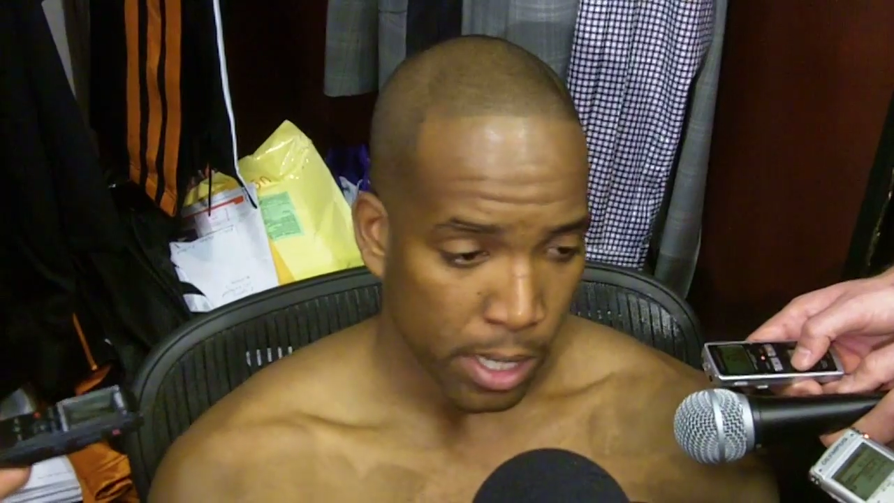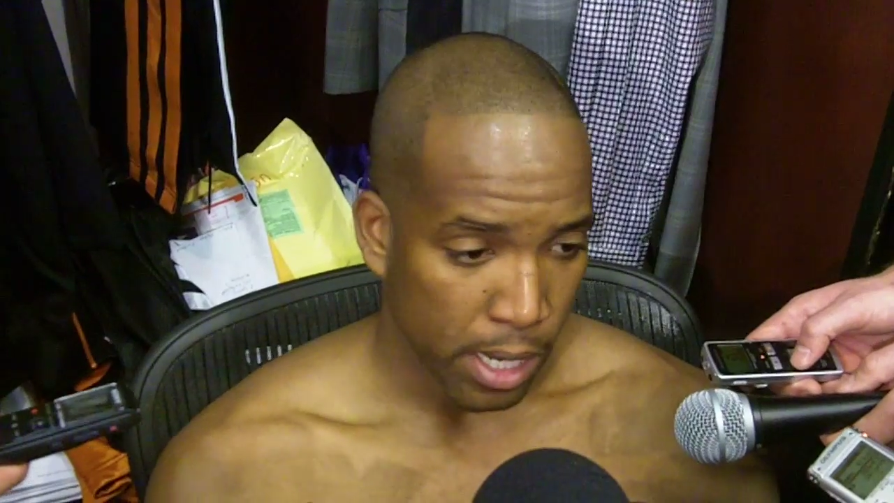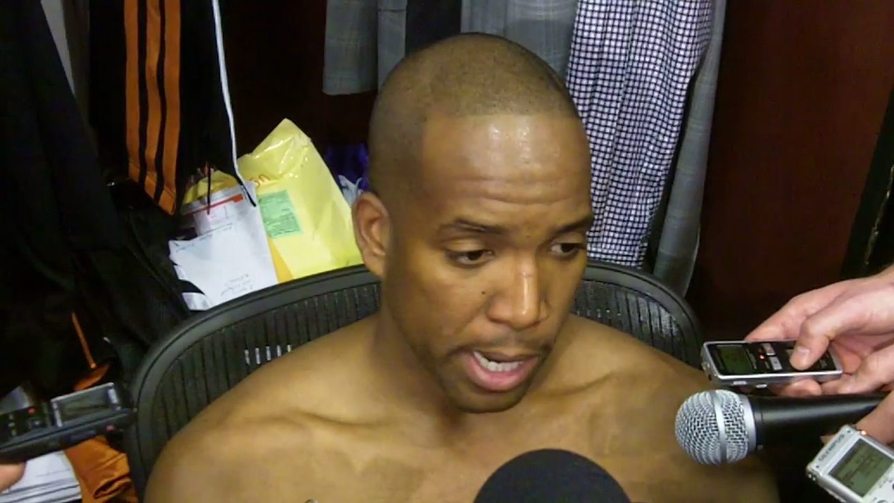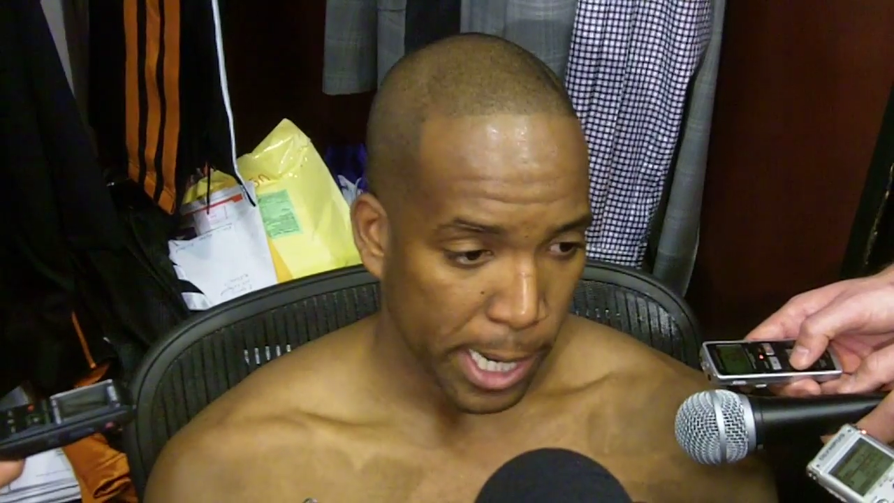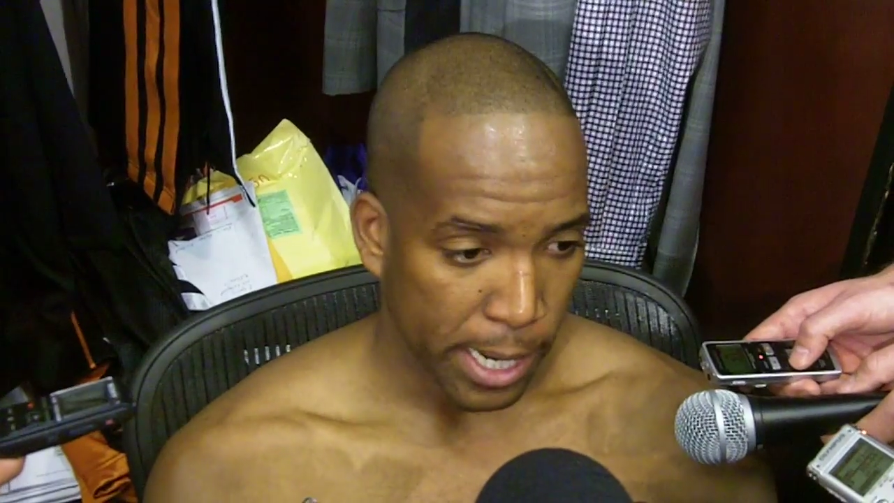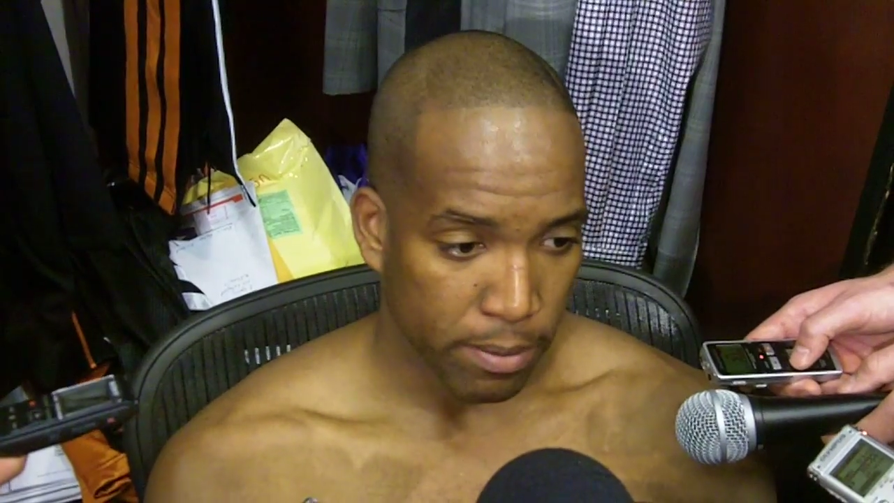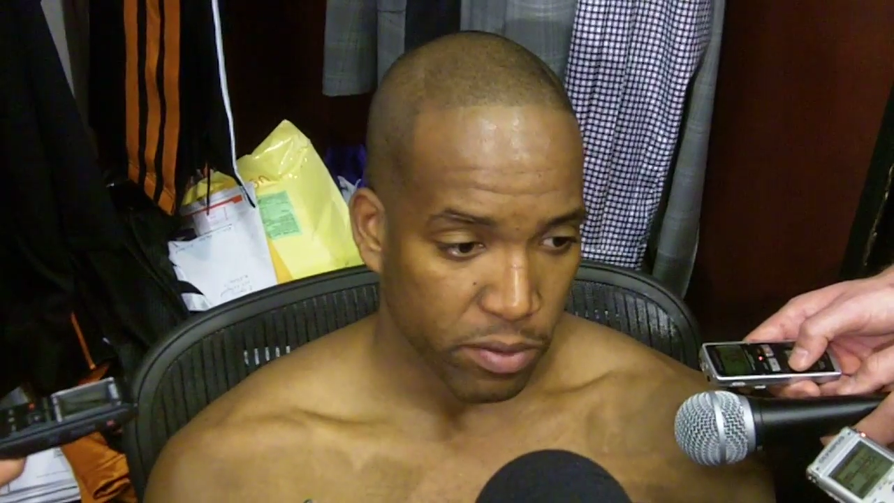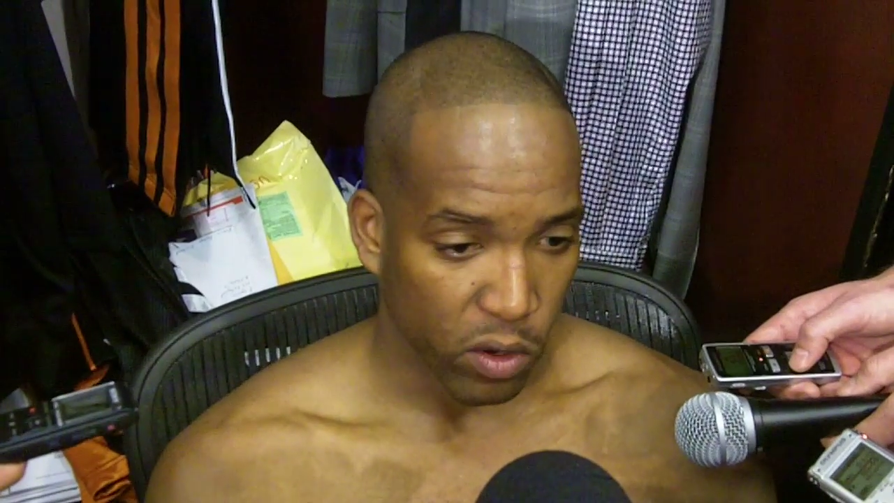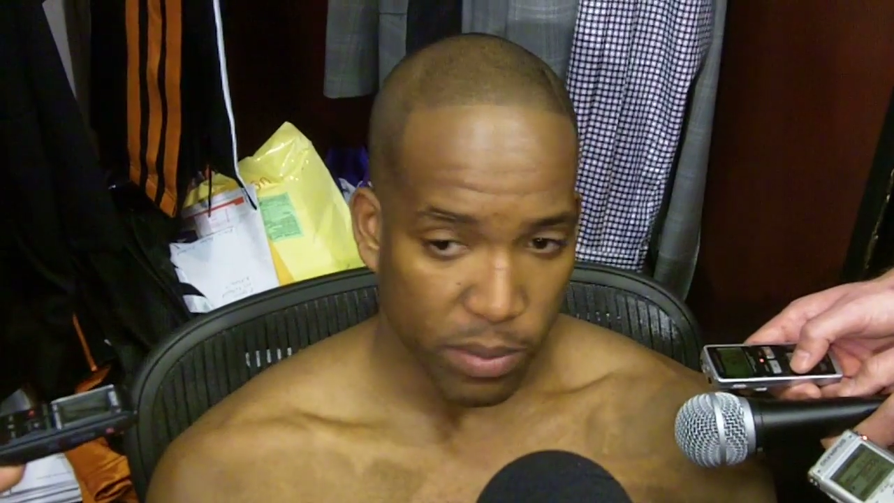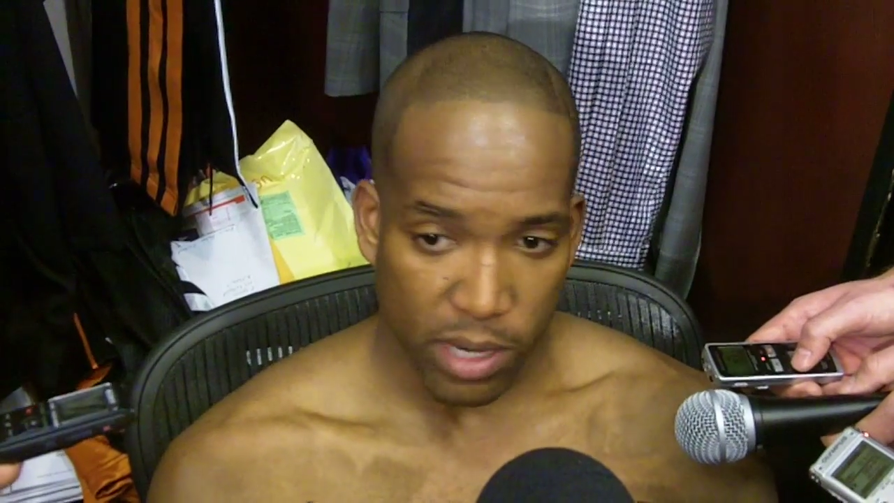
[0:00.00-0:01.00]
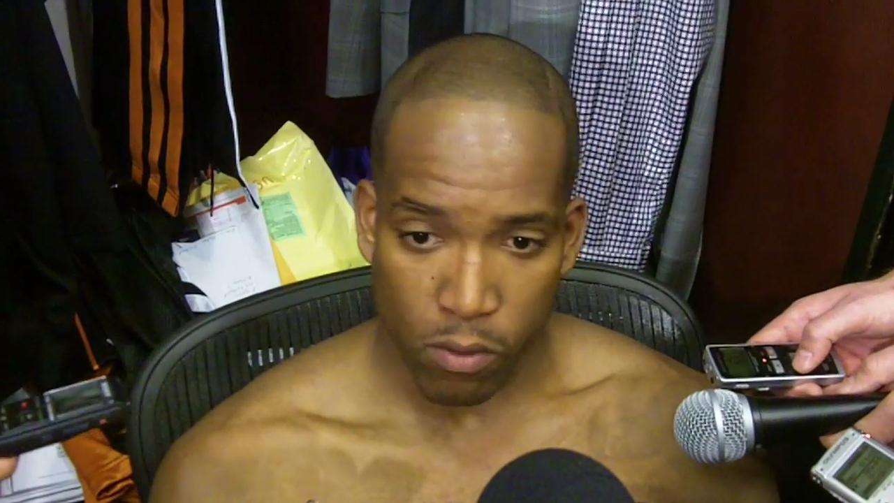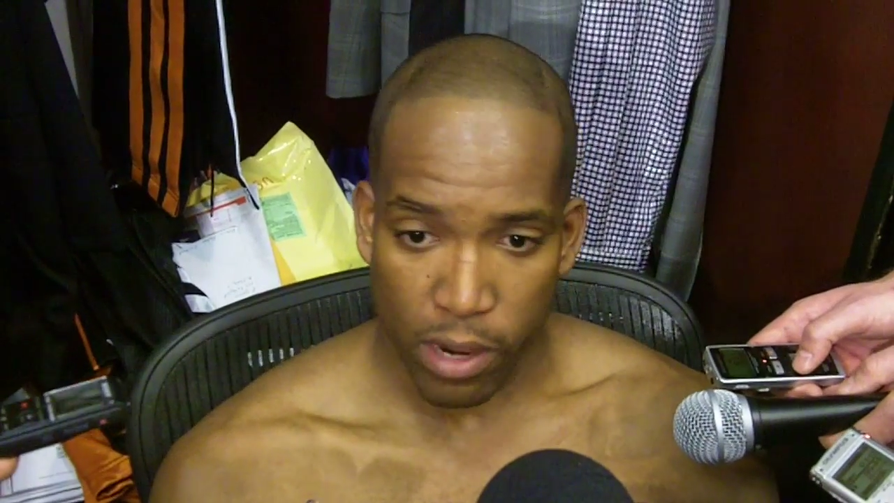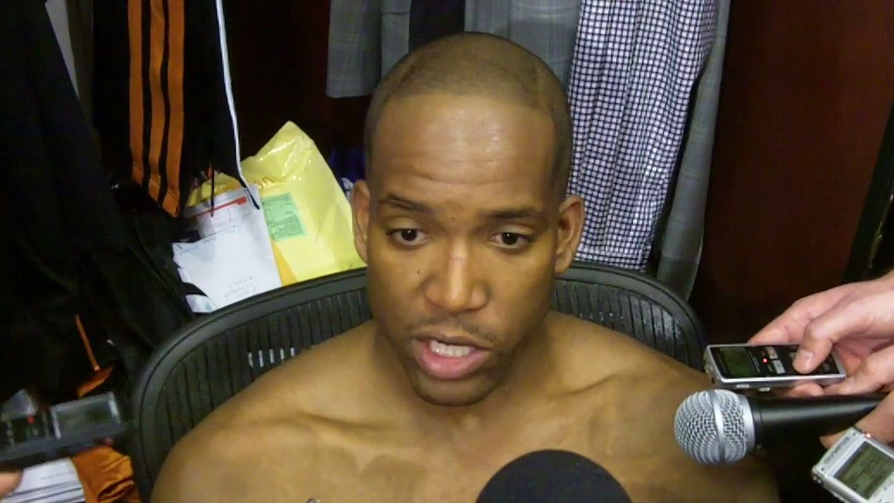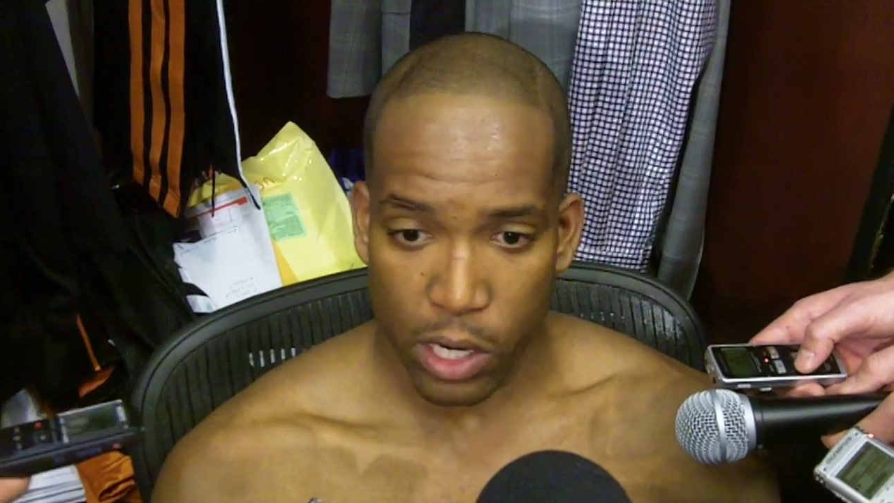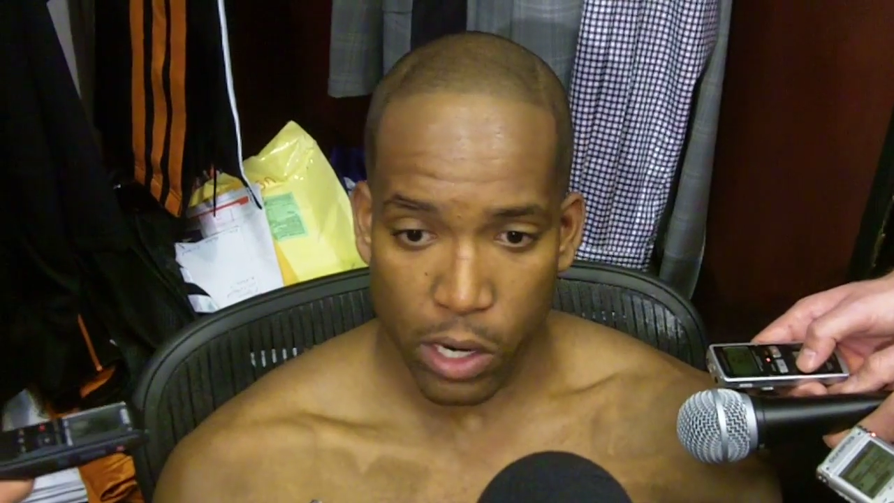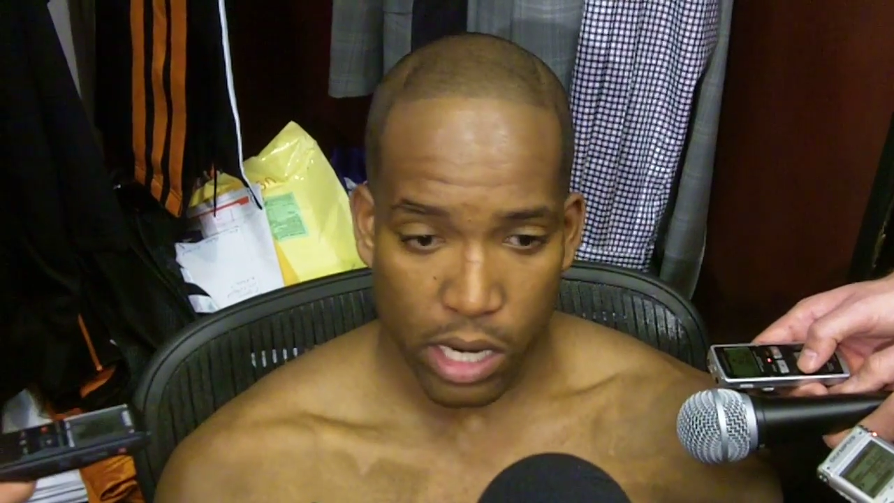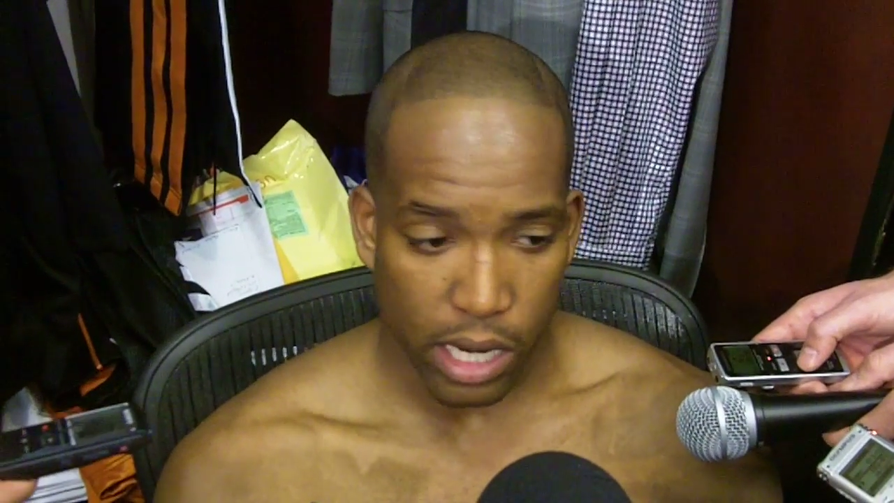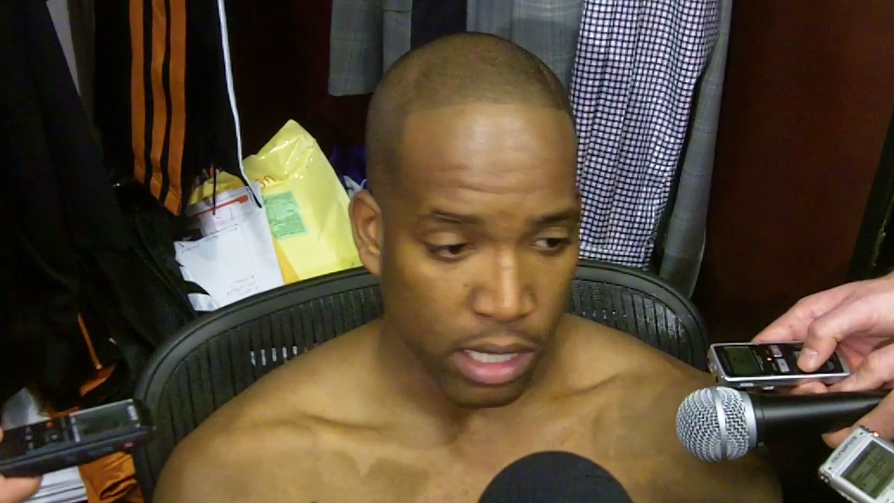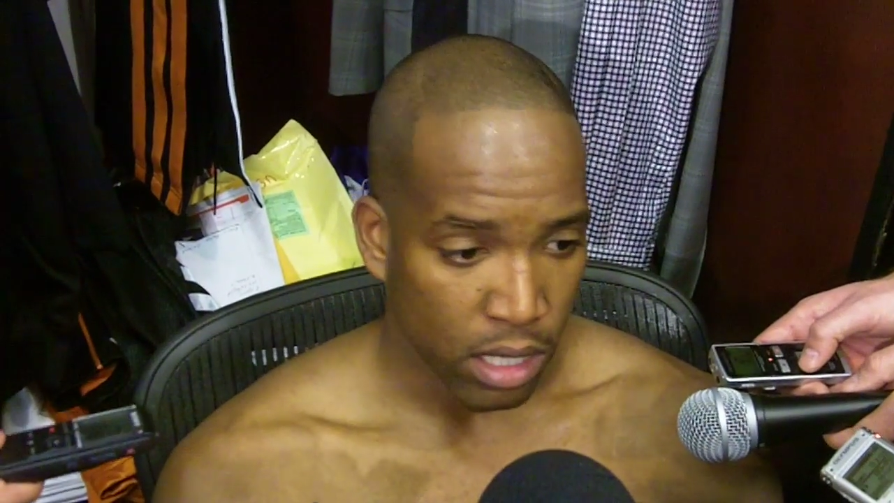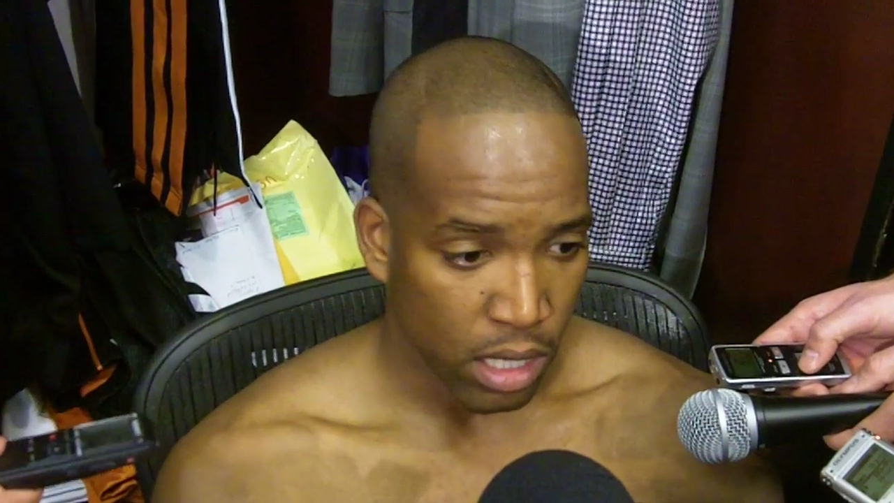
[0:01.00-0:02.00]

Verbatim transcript: Um, so it's been a great journey, and